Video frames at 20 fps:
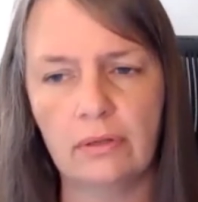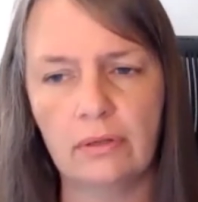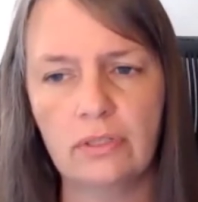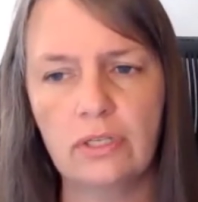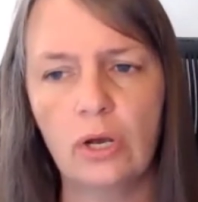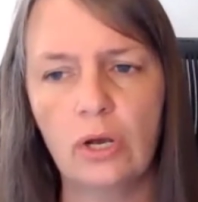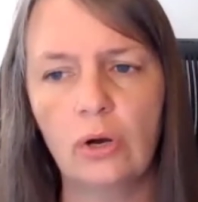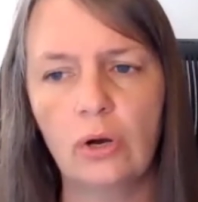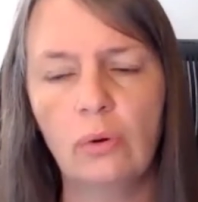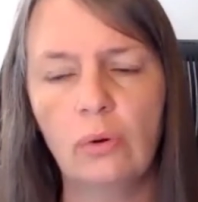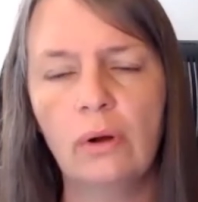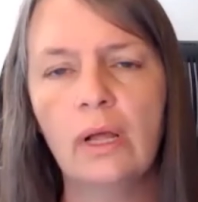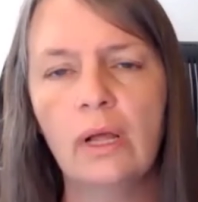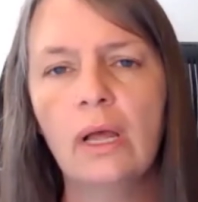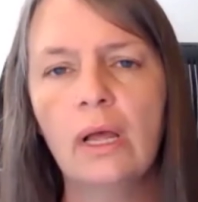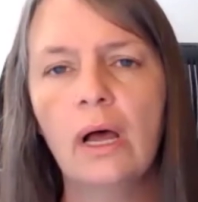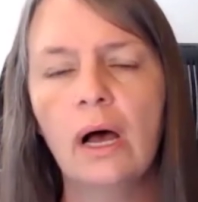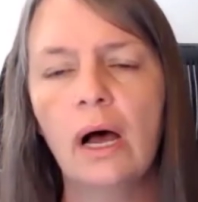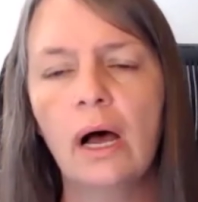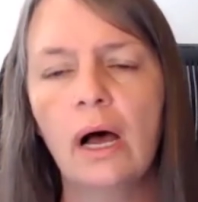So,
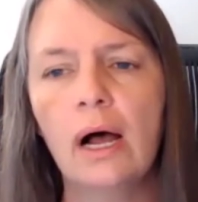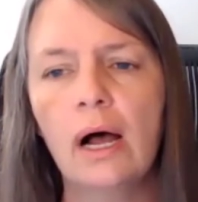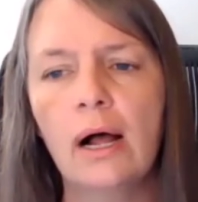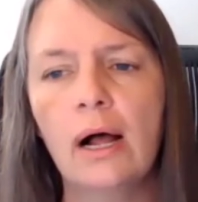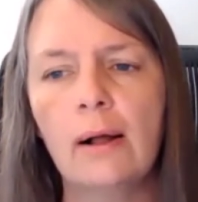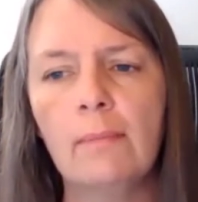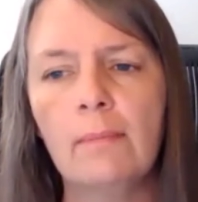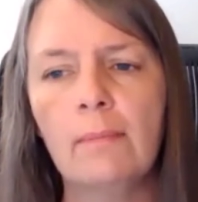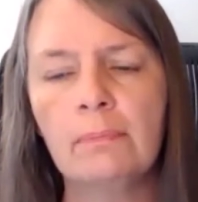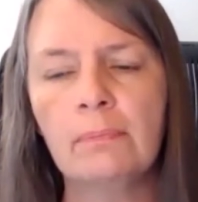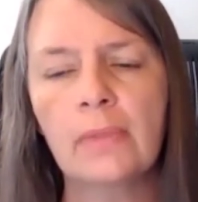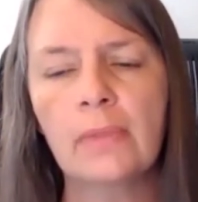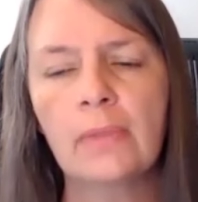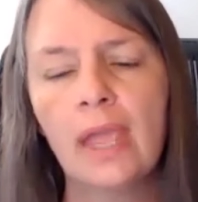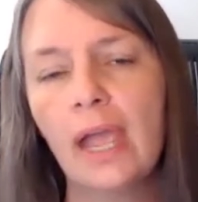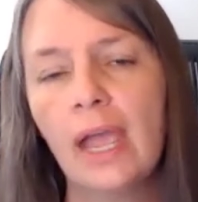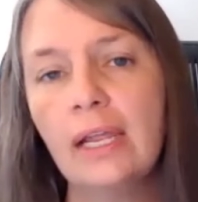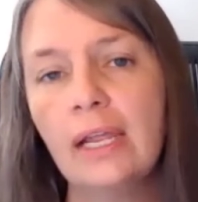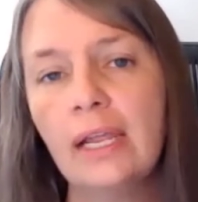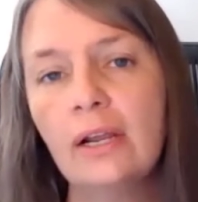and
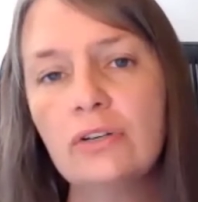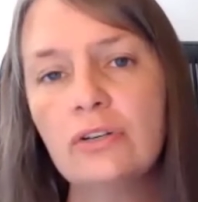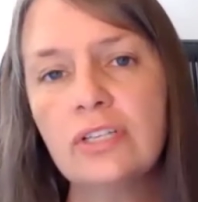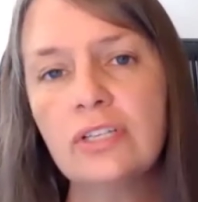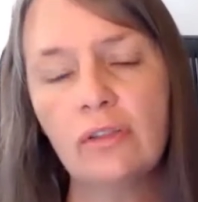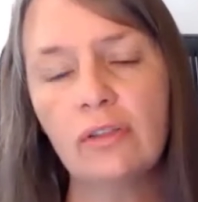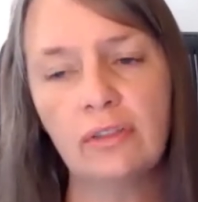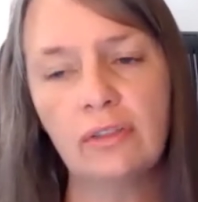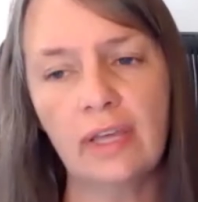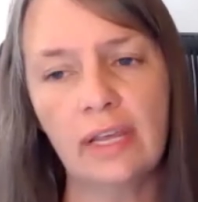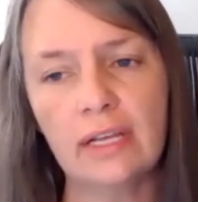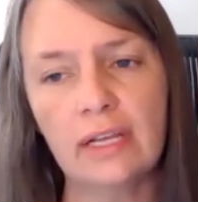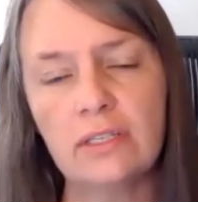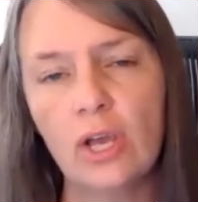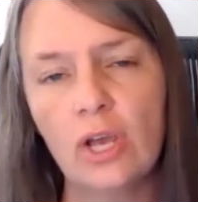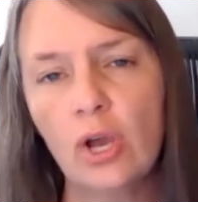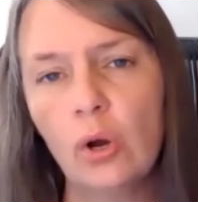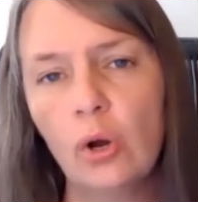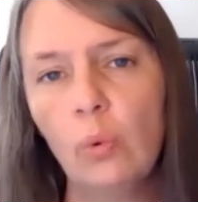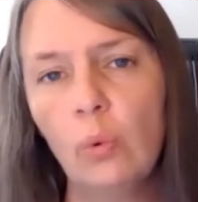here's the other thing
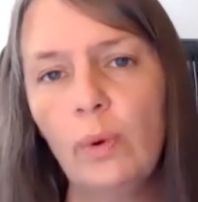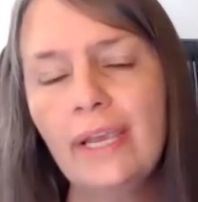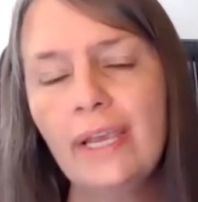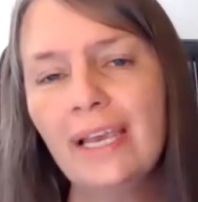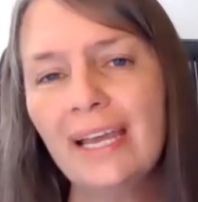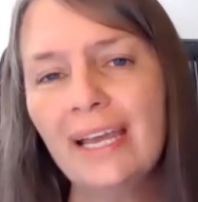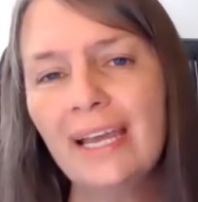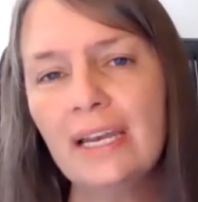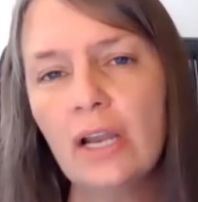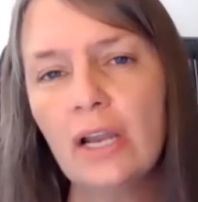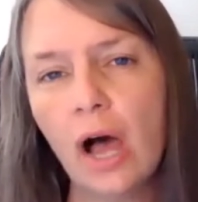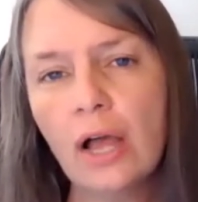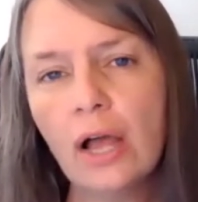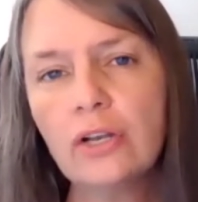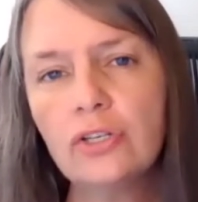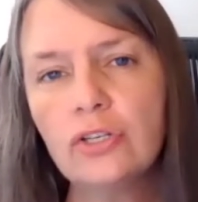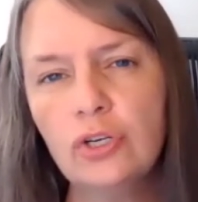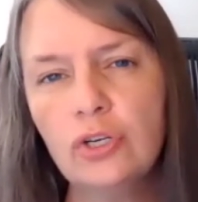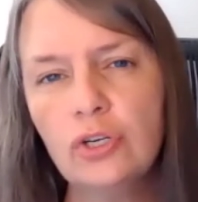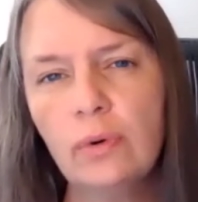is we
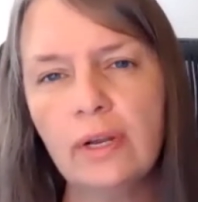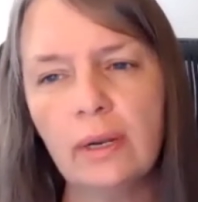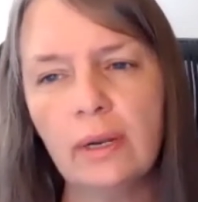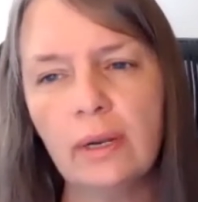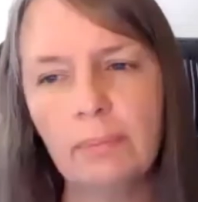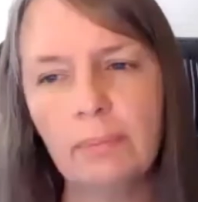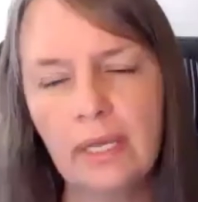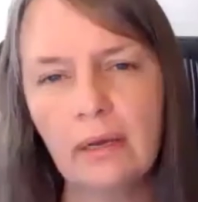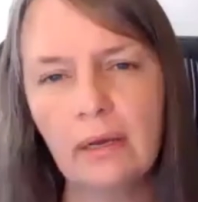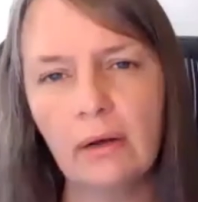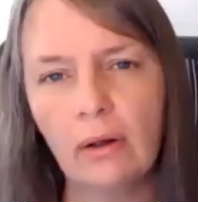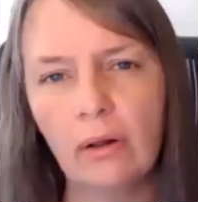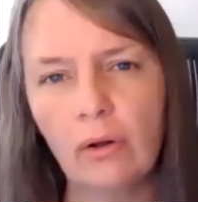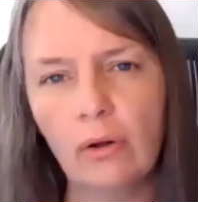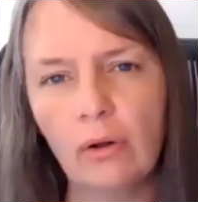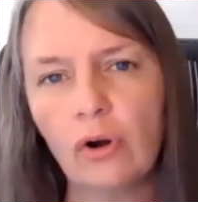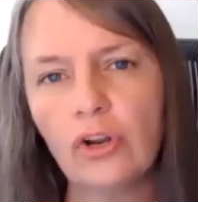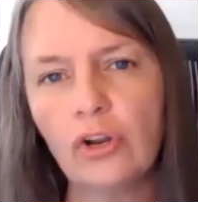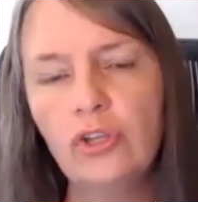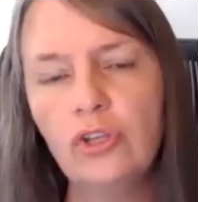cannot do an
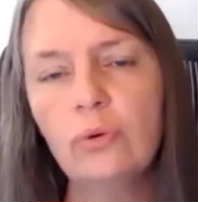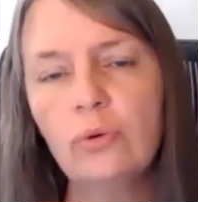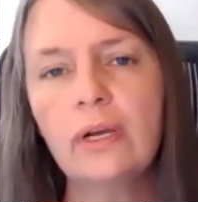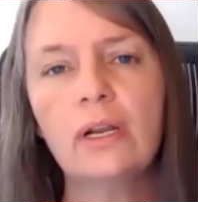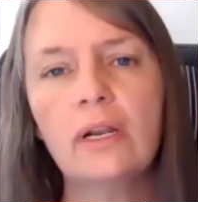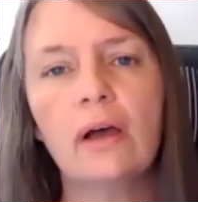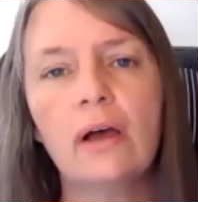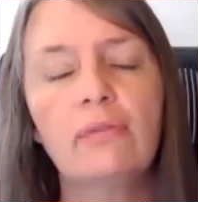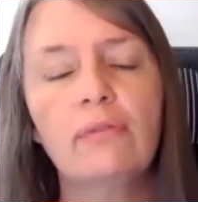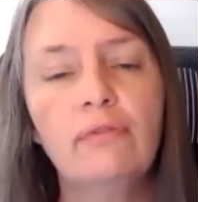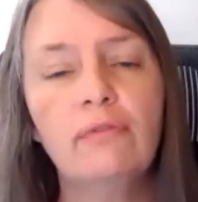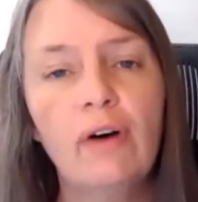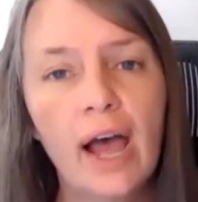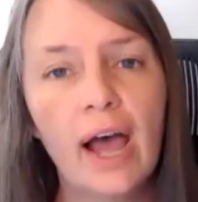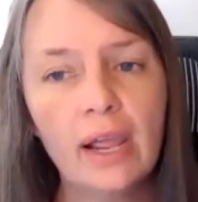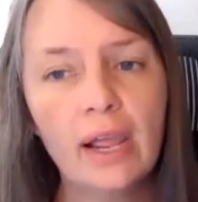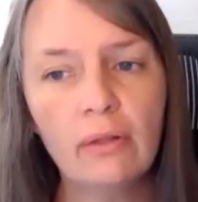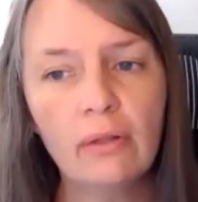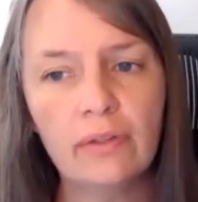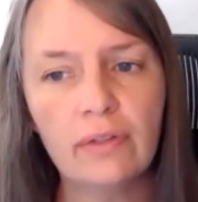appeal, or you cannot
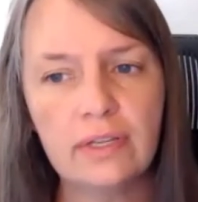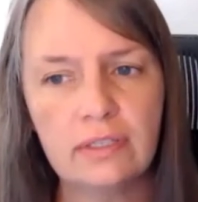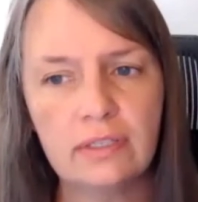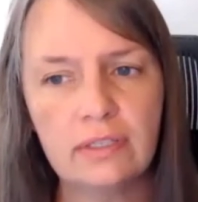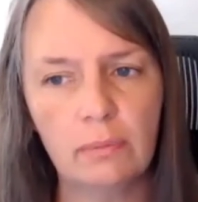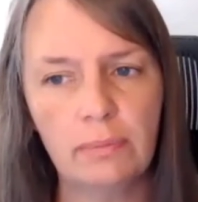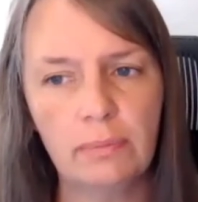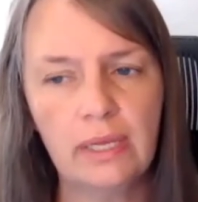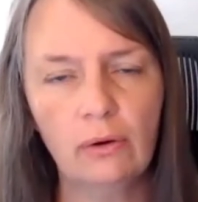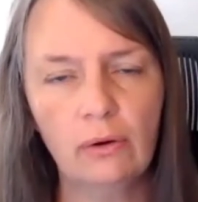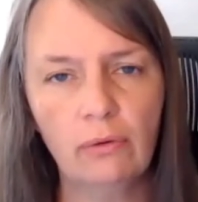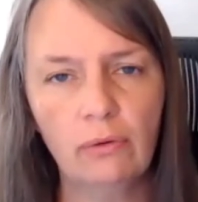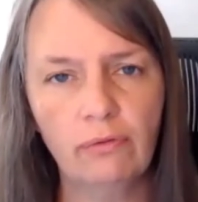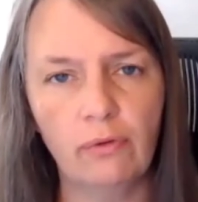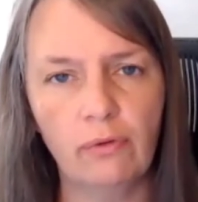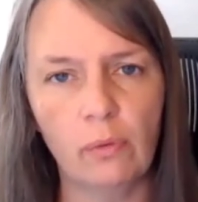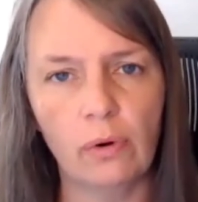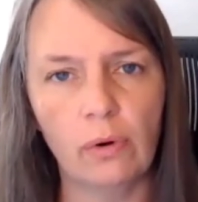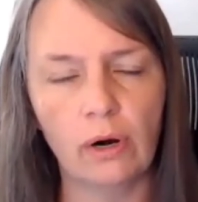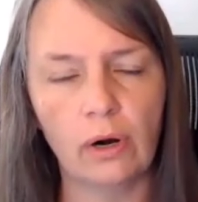file this appeal
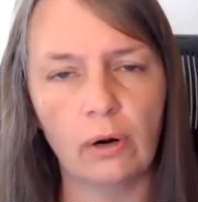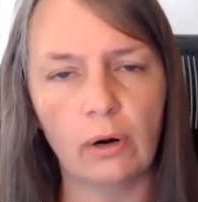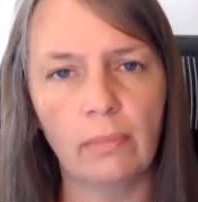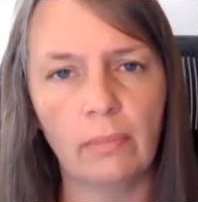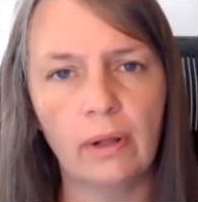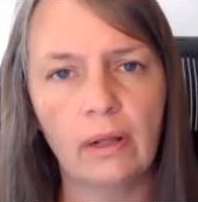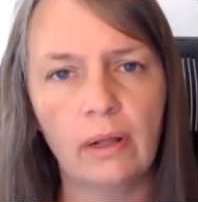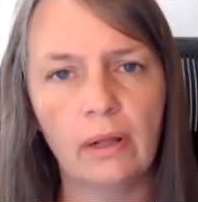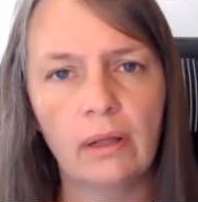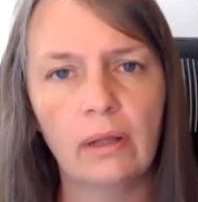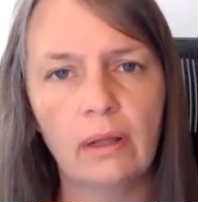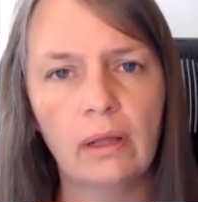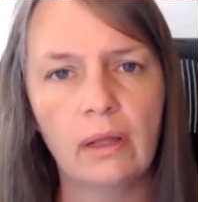form